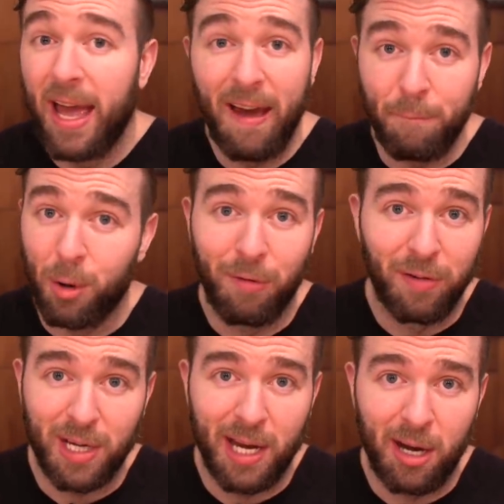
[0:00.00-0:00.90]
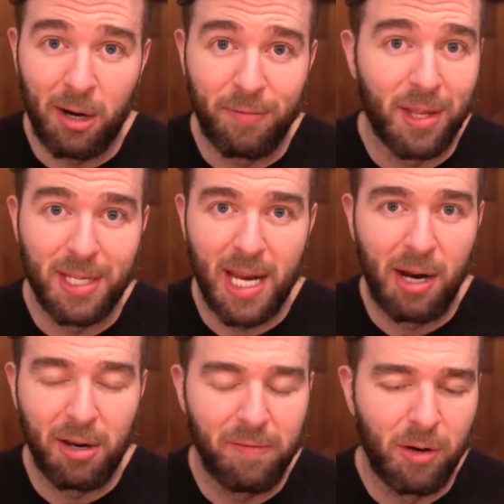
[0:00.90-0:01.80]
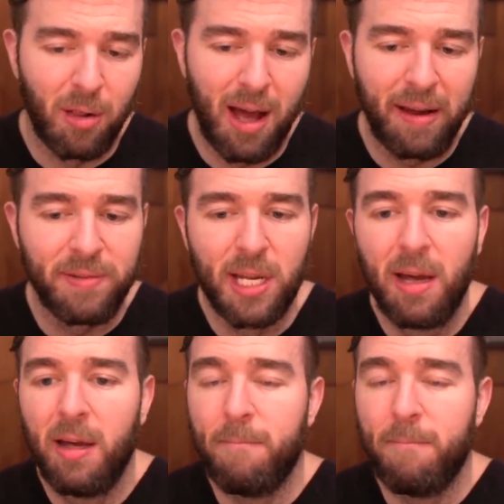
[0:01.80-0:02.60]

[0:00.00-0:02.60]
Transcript: have perfect hair for the entirety of their lives.